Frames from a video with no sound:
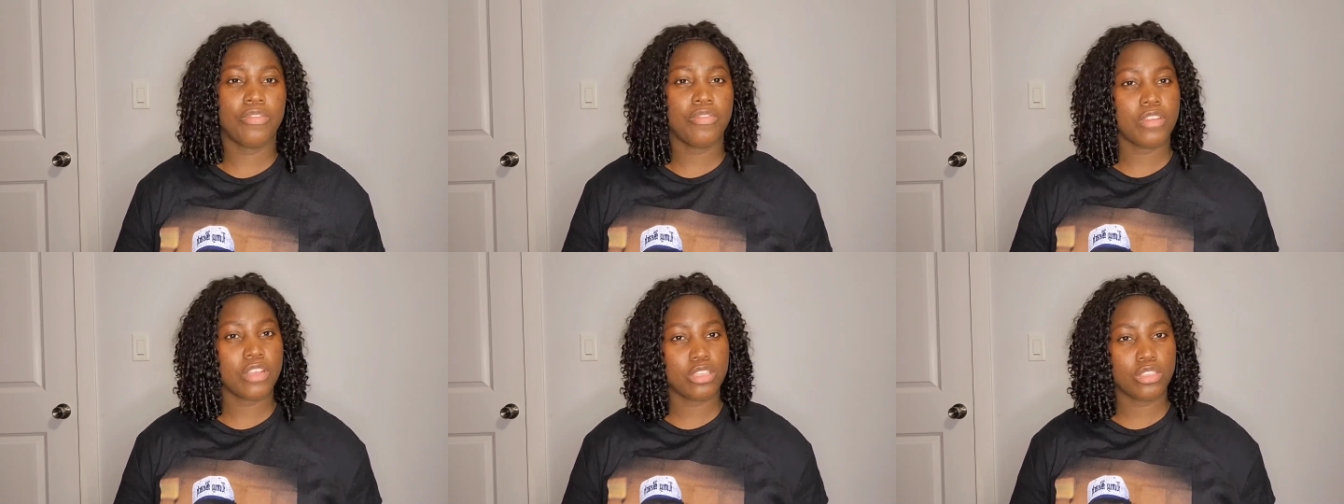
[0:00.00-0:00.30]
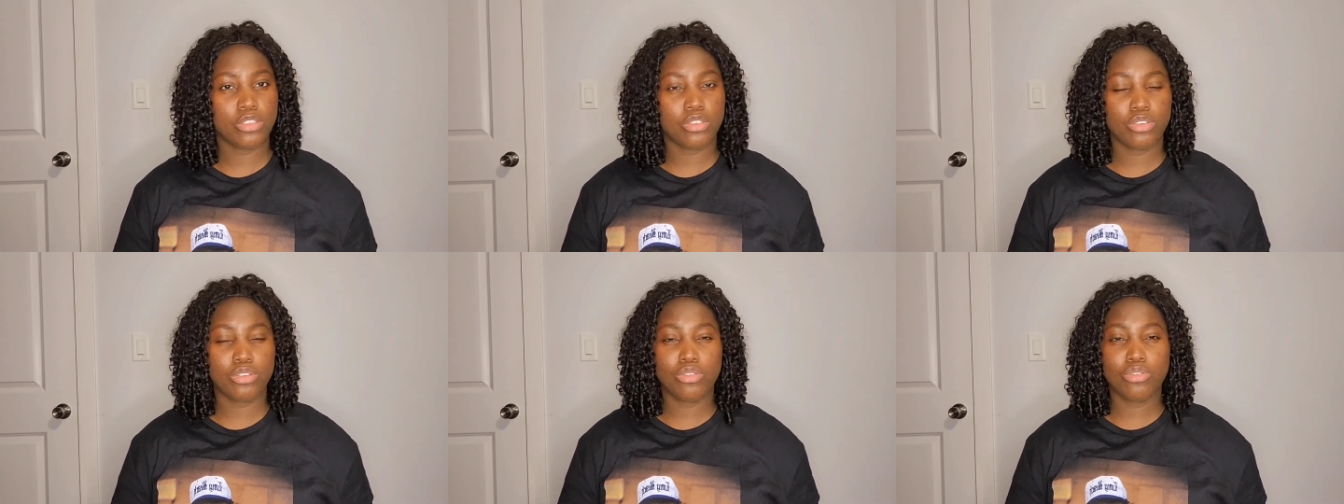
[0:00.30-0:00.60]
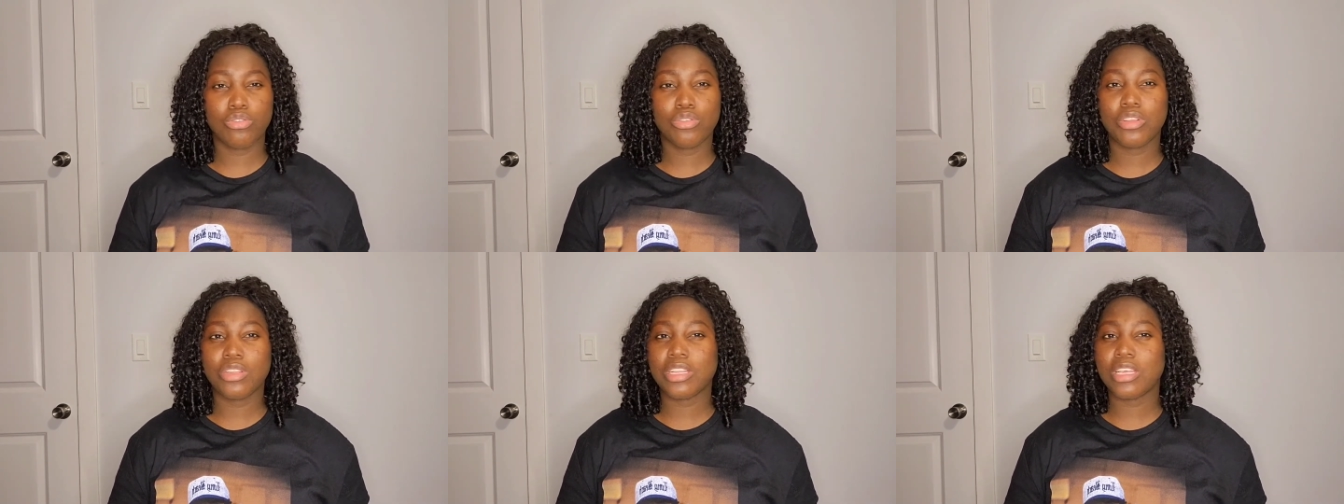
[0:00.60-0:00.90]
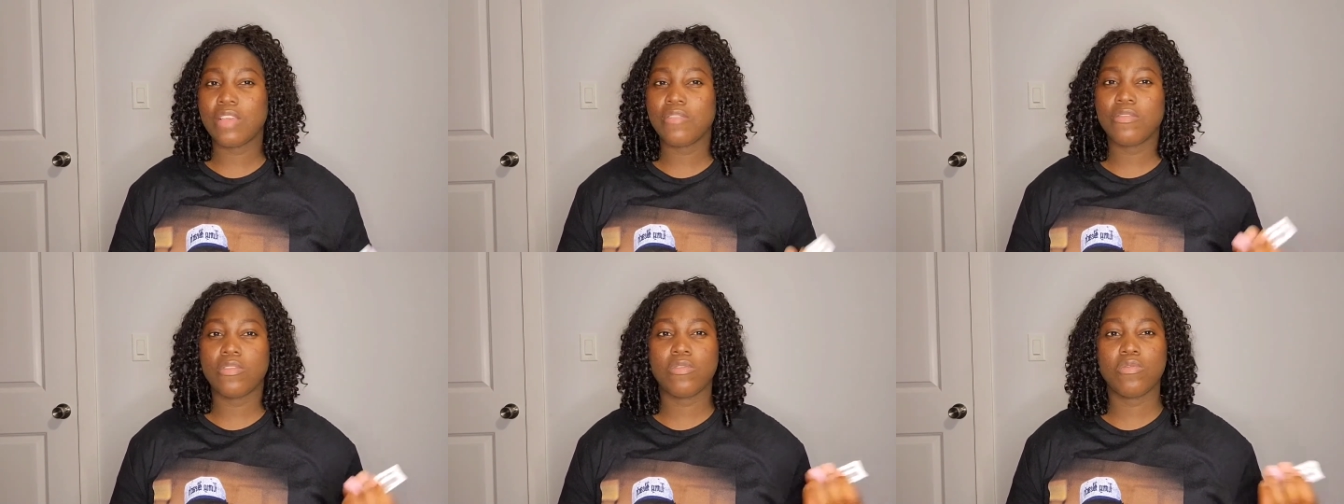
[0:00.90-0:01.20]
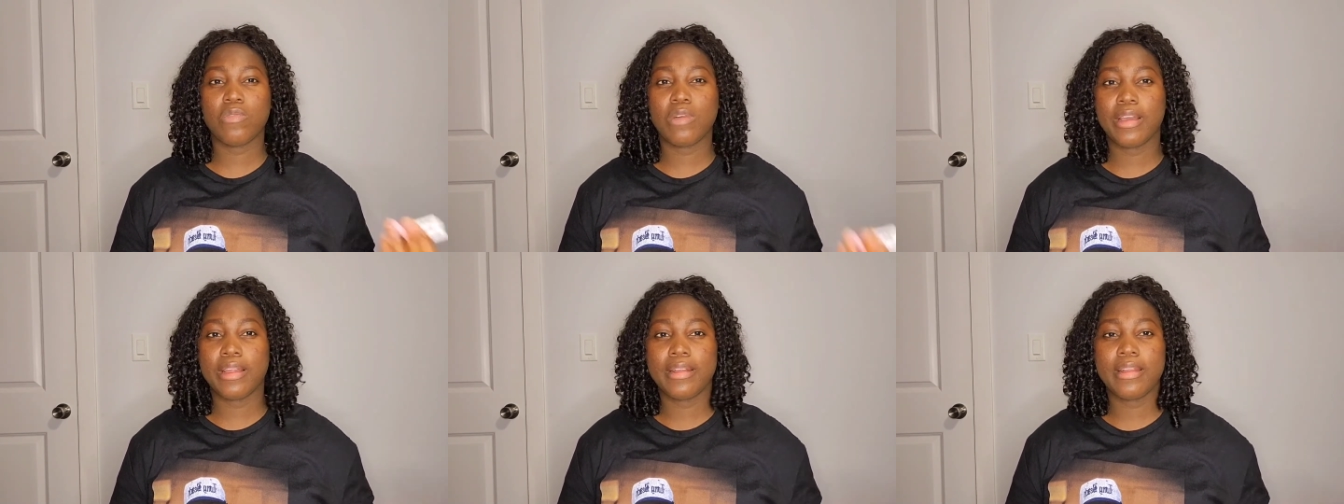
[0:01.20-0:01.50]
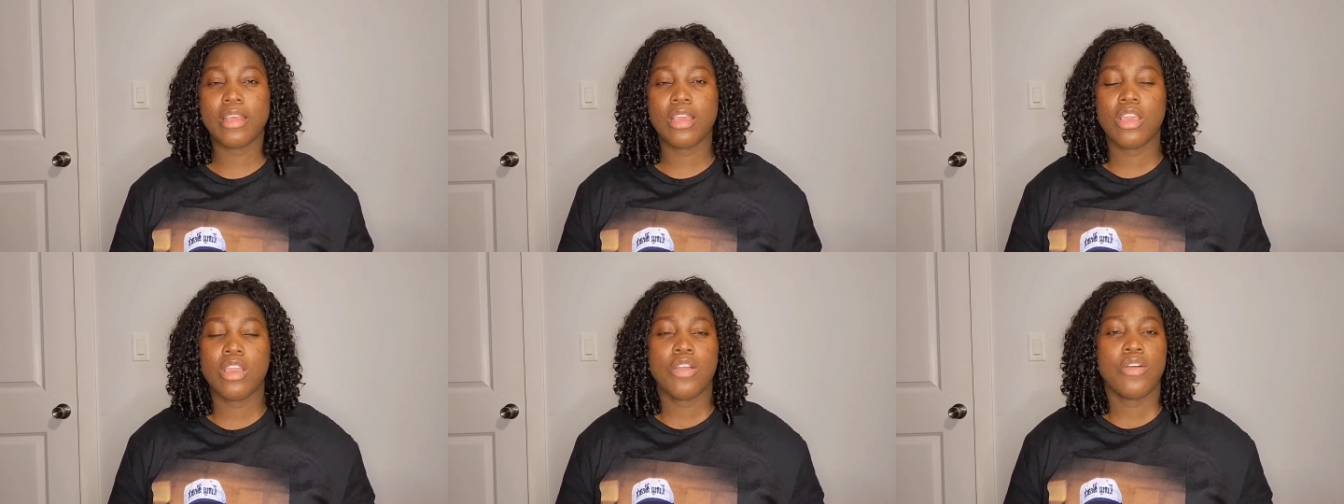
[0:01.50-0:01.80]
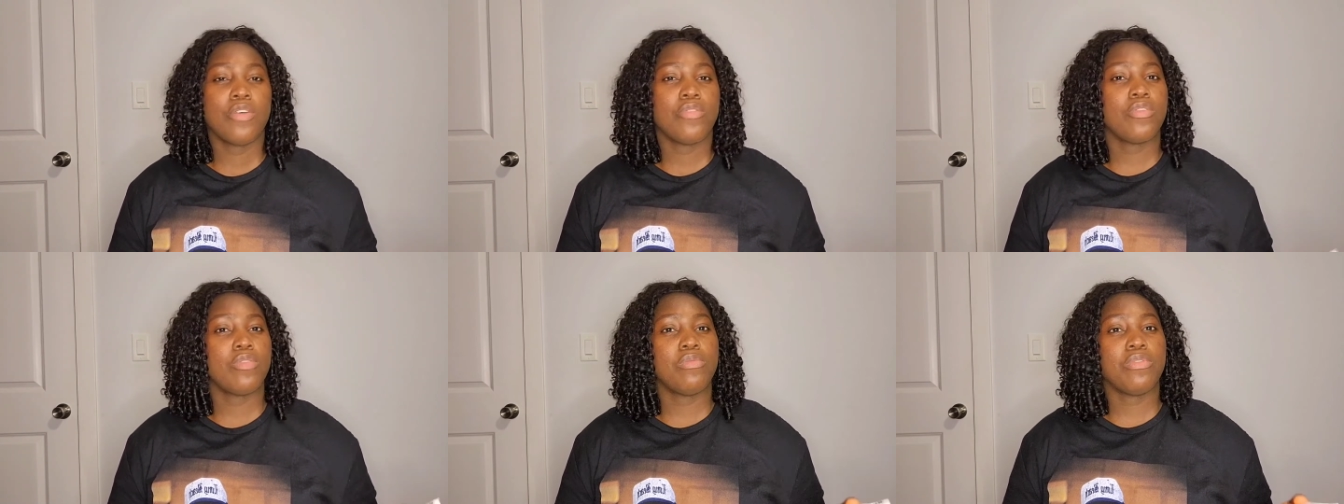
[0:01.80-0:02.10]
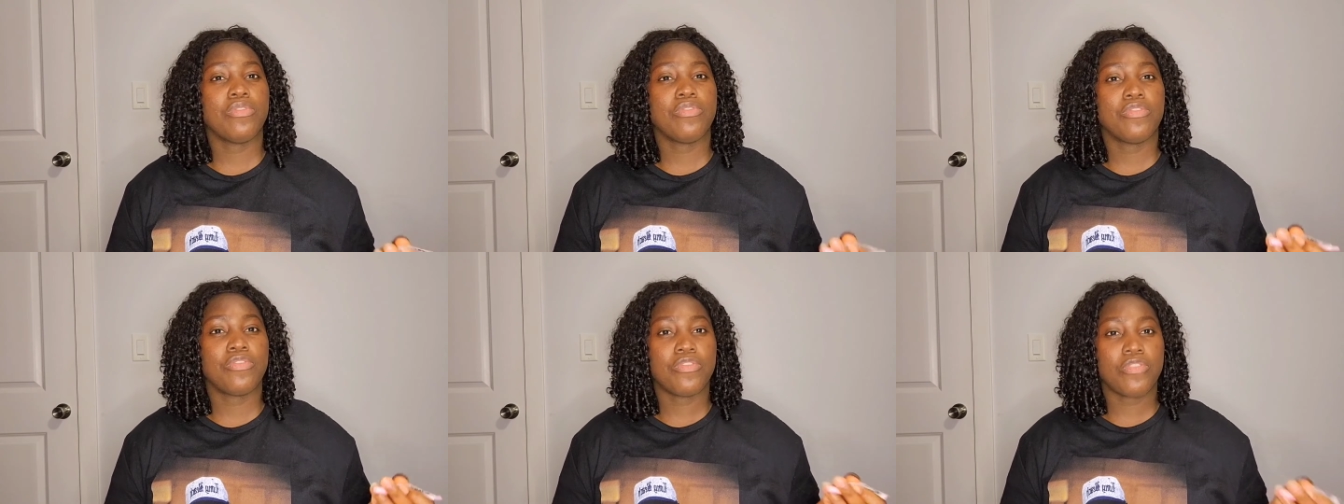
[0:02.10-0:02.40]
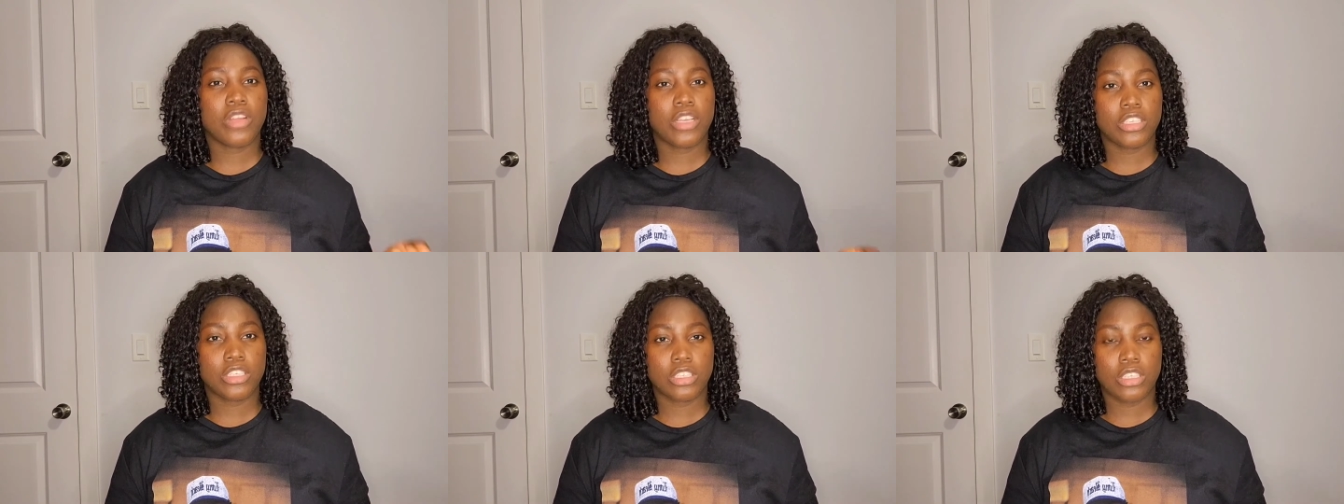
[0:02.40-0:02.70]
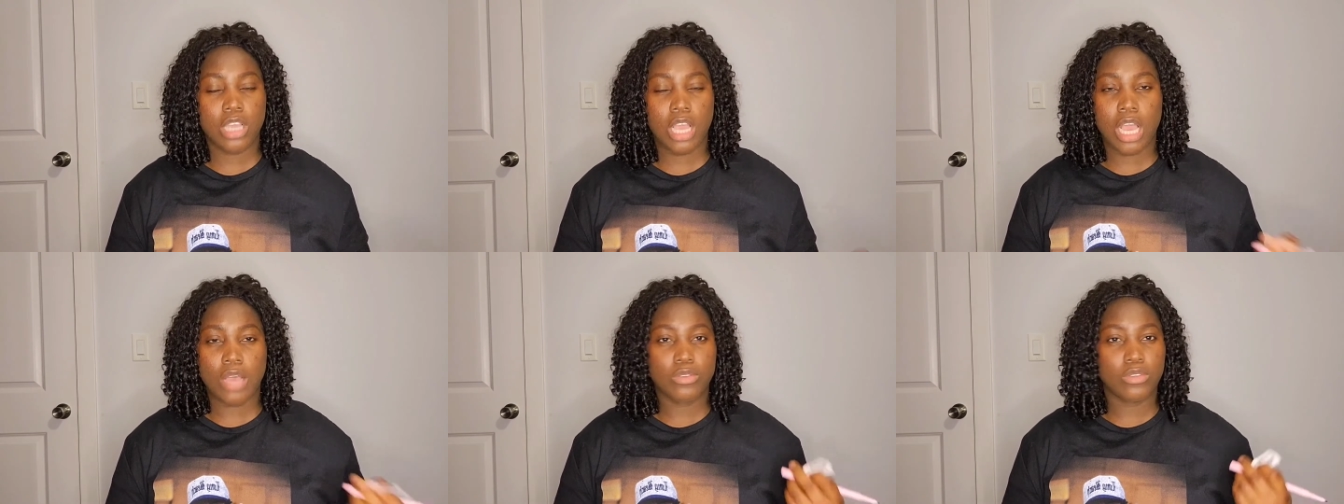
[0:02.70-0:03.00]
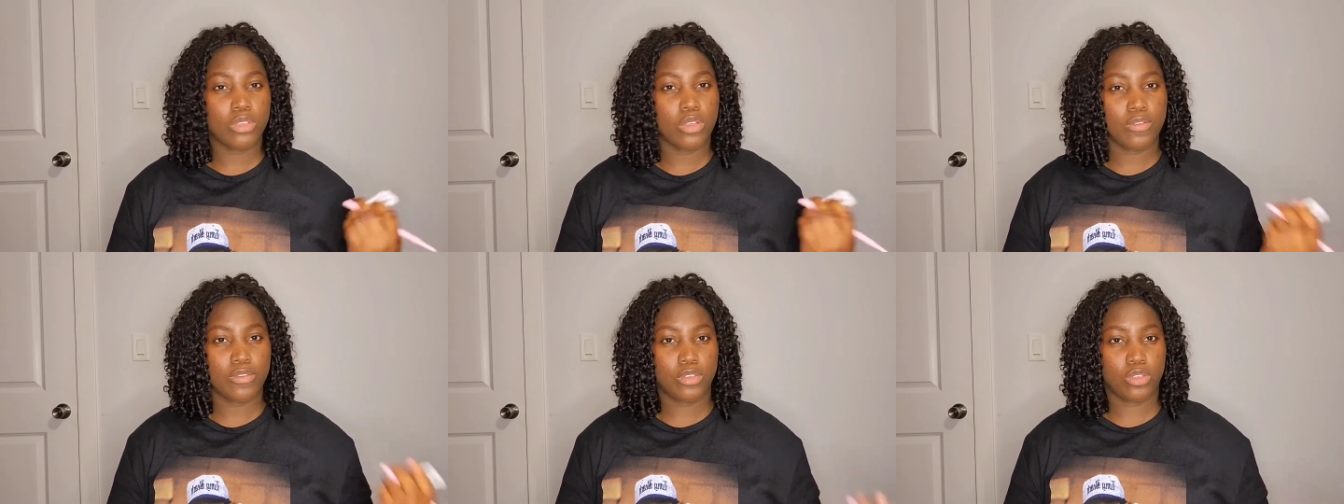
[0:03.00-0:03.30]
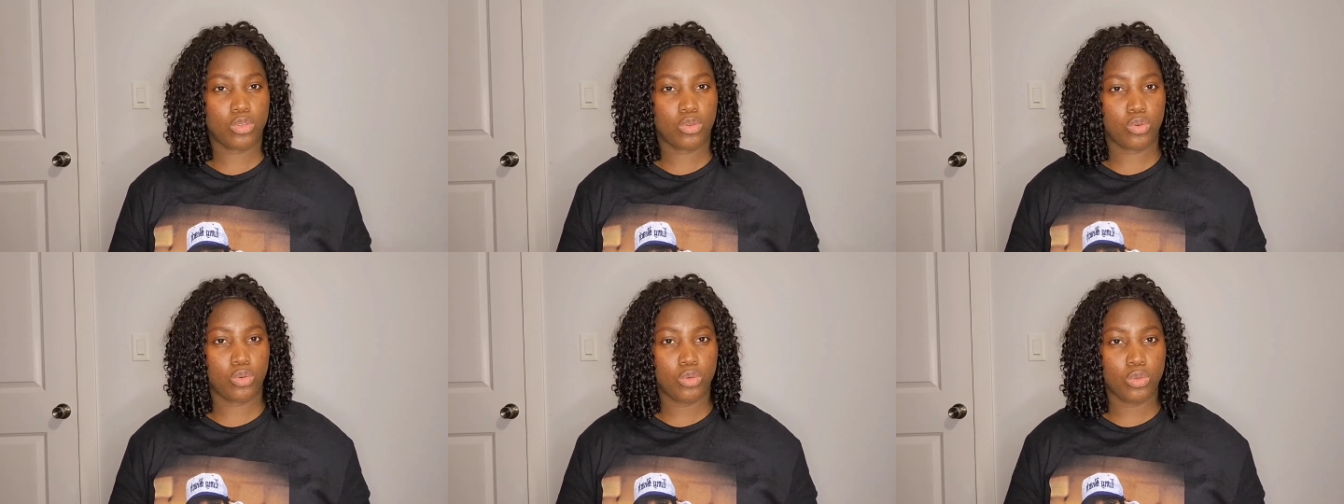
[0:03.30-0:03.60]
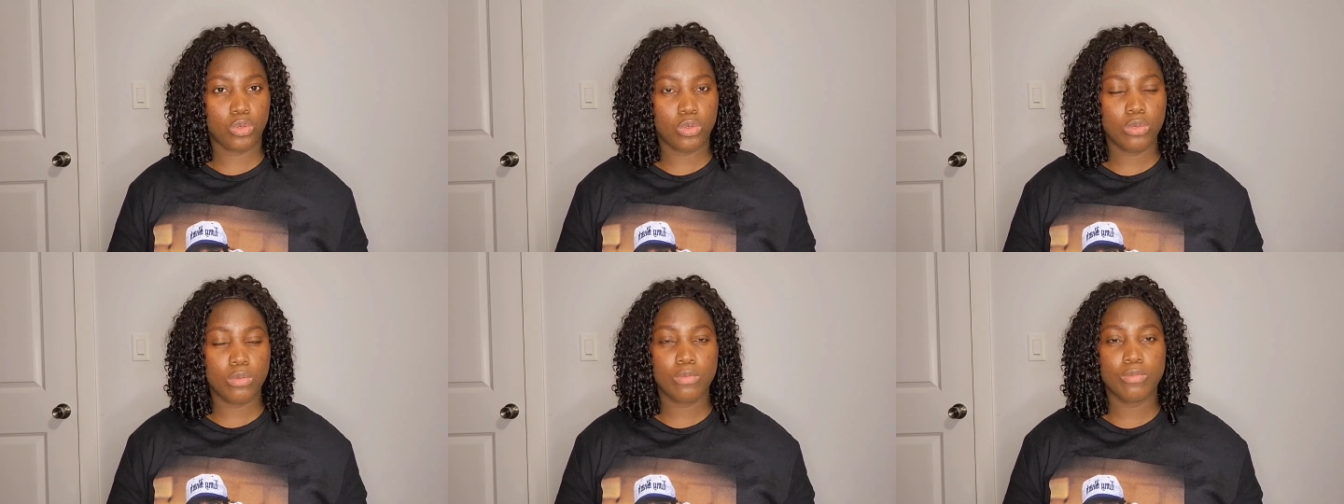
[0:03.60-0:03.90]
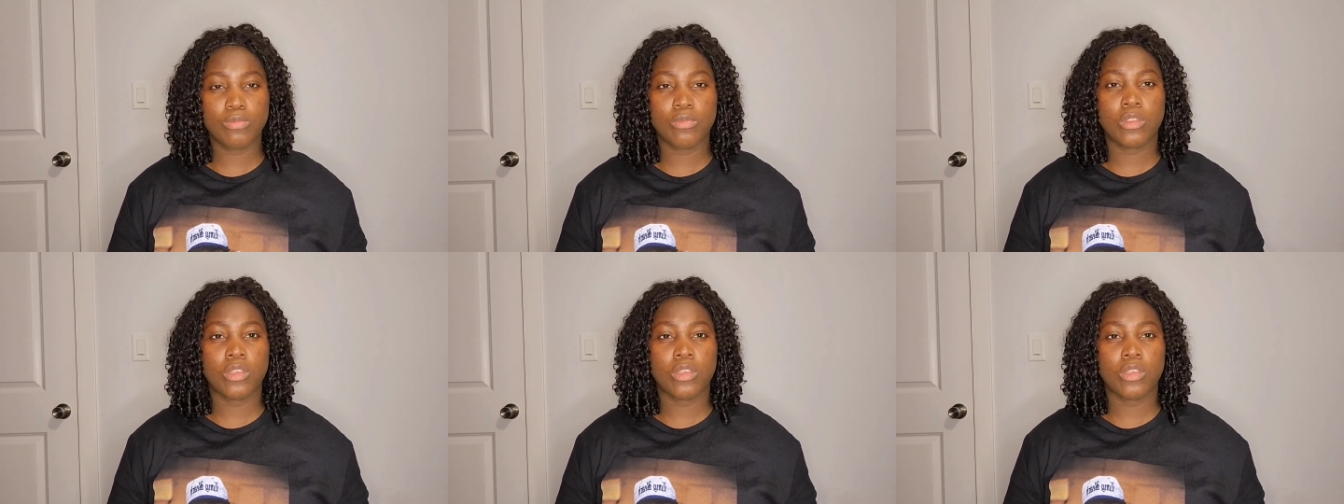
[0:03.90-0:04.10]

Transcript: First, not everyone will be fresh out of school.